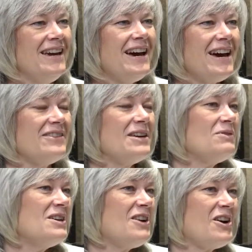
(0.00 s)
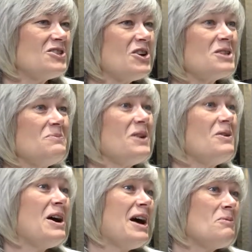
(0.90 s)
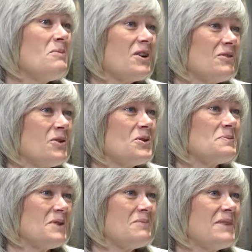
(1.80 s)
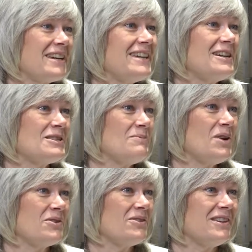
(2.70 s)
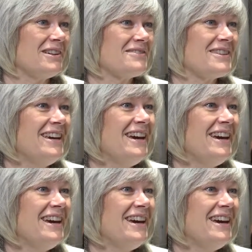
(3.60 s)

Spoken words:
And then we talked about how correspondent banking has to modernize.